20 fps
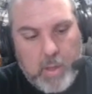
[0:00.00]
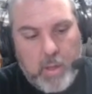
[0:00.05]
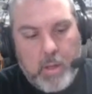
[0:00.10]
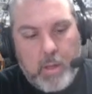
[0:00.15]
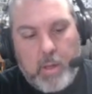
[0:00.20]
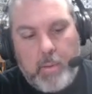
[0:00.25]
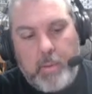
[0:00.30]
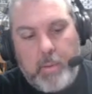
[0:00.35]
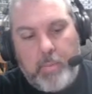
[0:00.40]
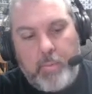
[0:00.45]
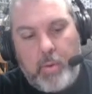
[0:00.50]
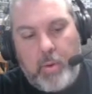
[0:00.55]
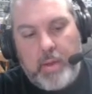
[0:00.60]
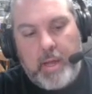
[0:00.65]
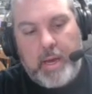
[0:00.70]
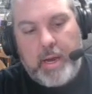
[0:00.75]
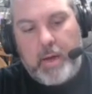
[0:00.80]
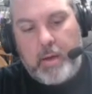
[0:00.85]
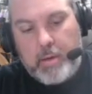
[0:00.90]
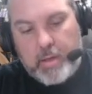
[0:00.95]
Let me pull
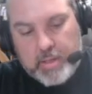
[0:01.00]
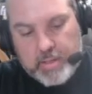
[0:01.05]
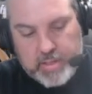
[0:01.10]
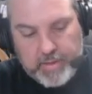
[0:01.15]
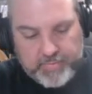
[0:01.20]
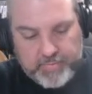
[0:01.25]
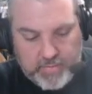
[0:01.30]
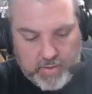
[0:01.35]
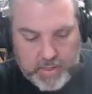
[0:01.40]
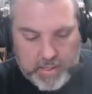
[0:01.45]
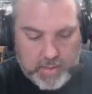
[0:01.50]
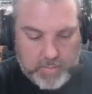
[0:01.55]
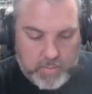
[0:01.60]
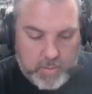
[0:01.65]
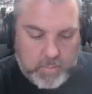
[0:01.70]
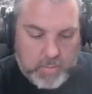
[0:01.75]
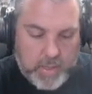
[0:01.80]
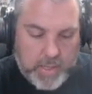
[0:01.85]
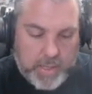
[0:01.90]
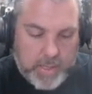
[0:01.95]
that out because I feel like I'm
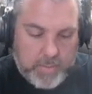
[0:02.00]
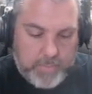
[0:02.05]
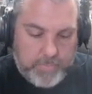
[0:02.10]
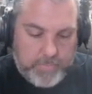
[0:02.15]
gonna break it.